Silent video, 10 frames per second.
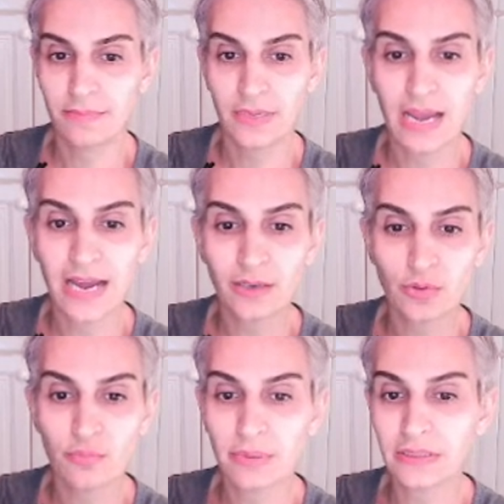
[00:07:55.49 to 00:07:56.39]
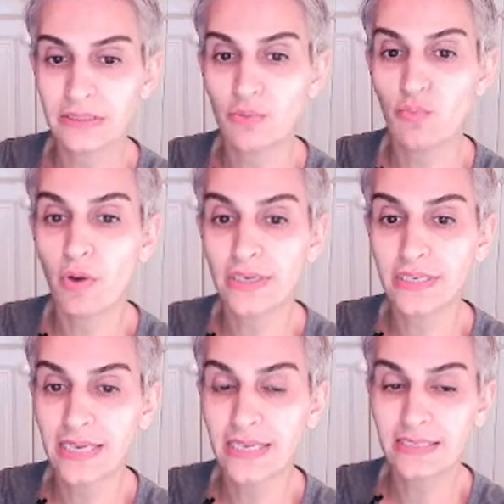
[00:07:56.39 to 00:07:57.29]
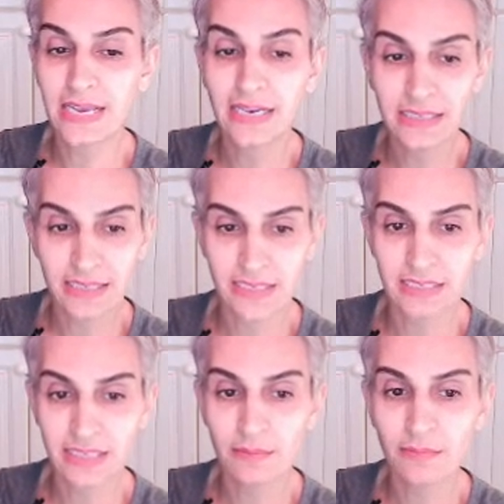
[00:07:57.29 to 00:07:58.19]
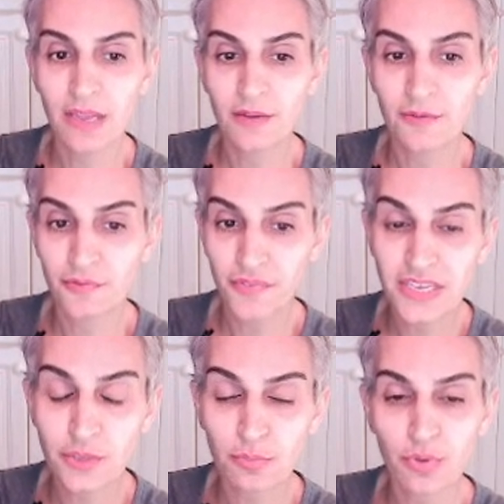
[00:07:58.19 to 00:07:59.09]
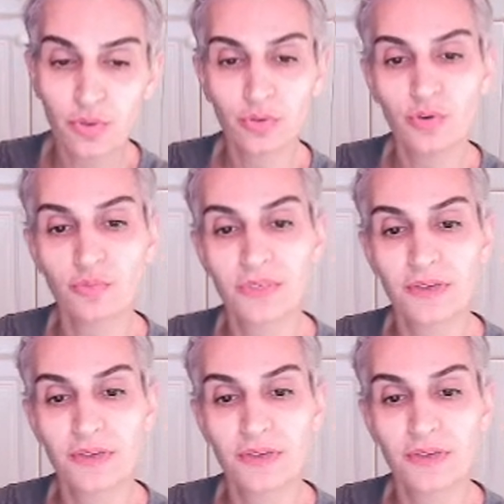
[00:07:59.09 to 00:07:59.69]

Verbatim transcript: uh how to build a 1k daily system facebook groups